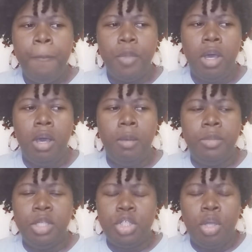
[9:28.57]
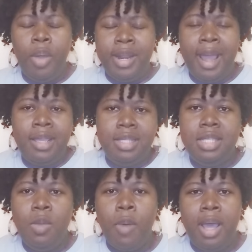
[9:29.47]
um the show and I can
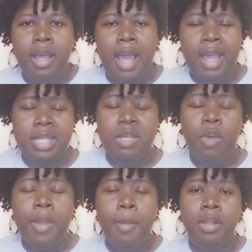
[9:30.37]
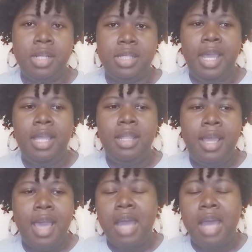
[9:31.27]
see why I can see why people are saying that.